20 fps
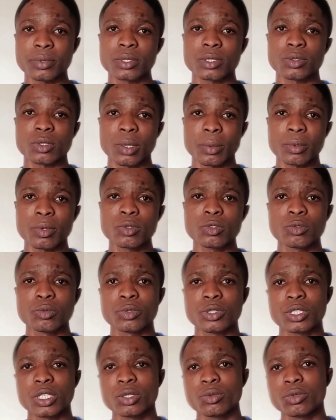So I'm going to be
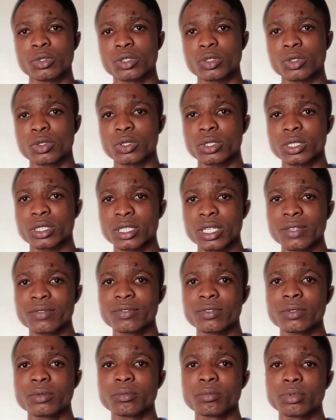sharing with us
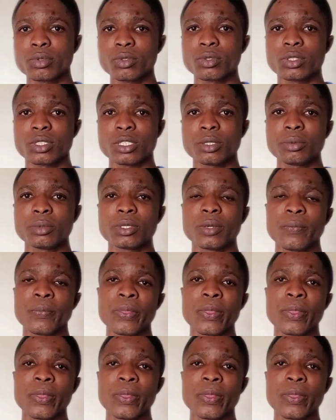7 pro tips